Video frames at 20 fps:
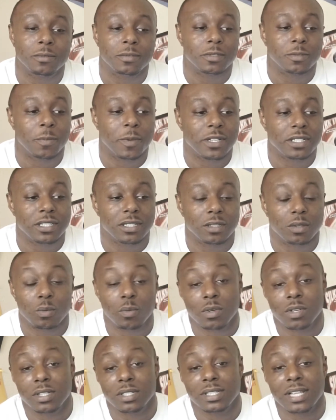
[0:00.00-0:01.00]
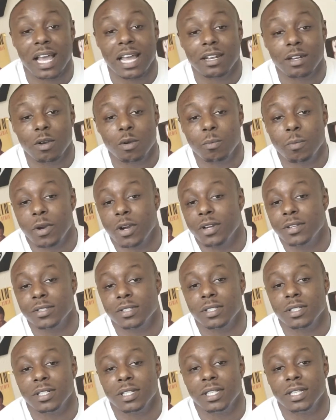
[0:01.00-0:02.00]
especially the ones I know
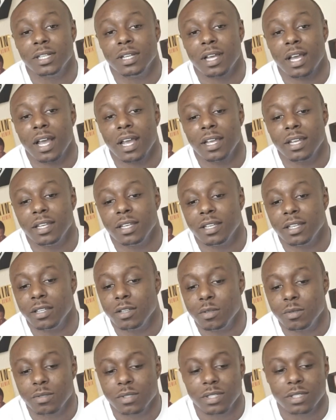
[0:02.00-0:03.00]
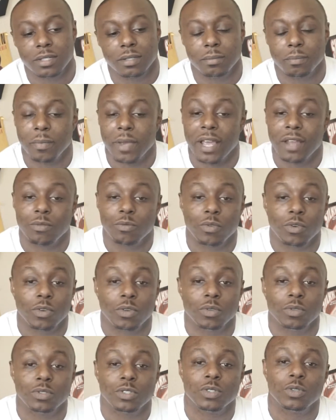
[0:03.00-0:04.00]
personally out here in Houston, Baton
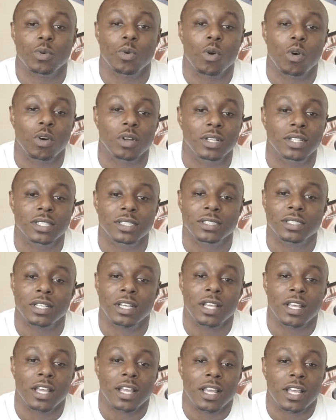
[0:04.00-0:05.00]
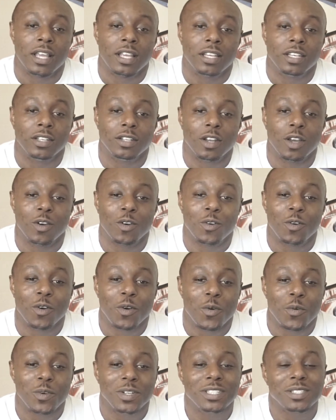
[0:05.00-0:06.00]
Rouge, New Orleans. We
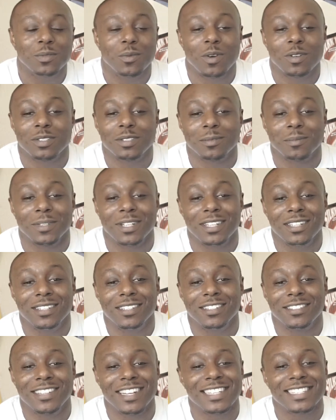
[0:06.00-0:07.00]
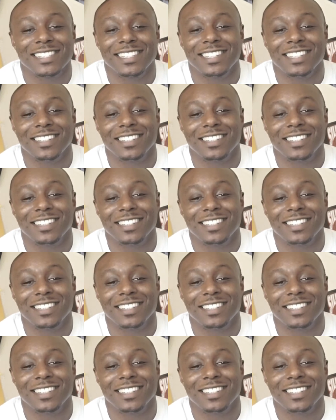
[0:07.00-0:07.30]
just want some love. That's it.